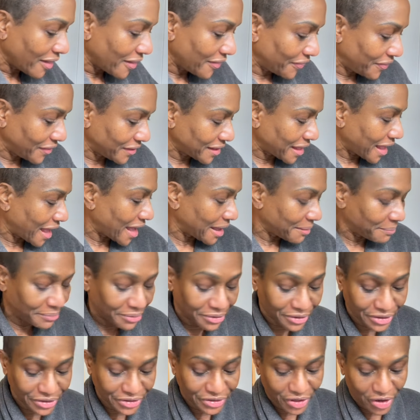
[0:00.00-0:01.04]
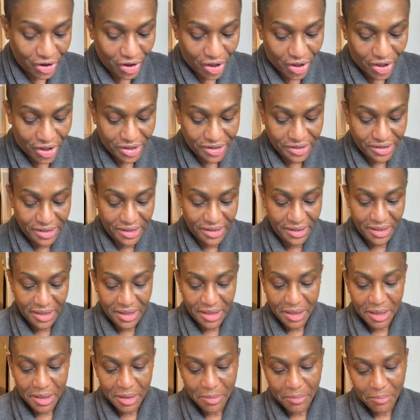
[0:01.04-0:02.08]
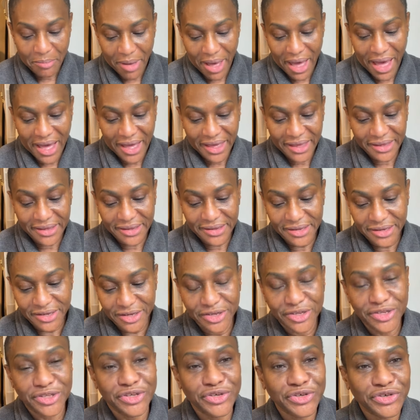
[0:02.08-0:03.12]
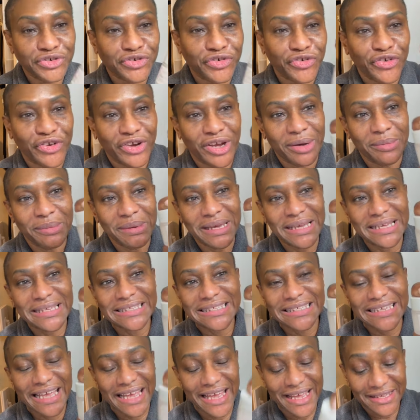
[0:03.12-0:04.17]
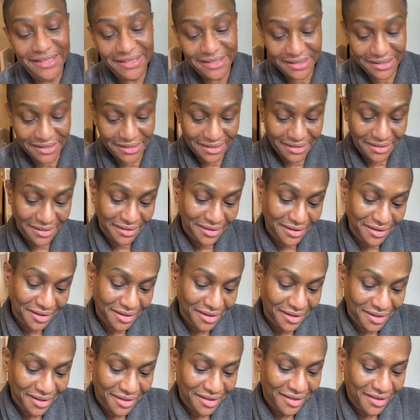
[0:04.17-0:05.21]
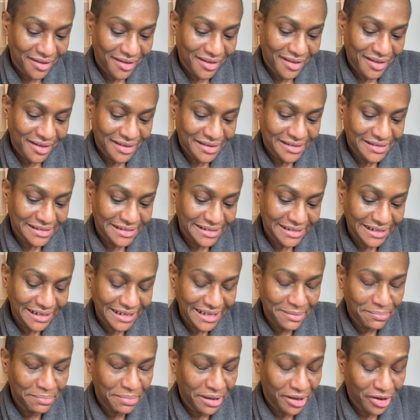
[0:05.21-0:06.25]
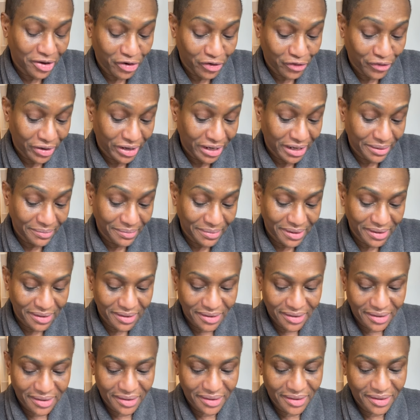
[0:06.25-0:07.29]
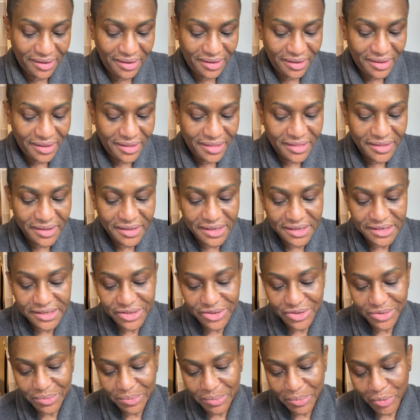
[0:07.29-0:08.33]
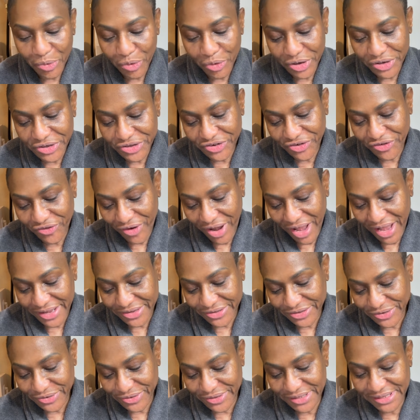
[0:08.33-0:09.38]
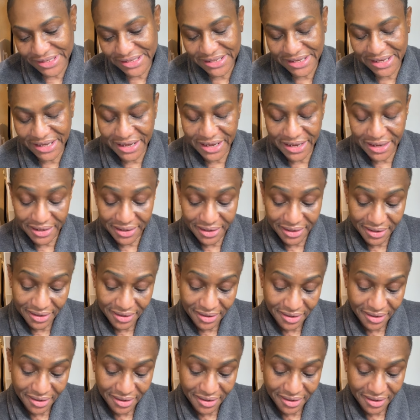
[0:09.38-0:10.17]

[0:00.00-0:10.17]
then I put on my Naturium Intense Sleeping Cream. For this moisturize your skin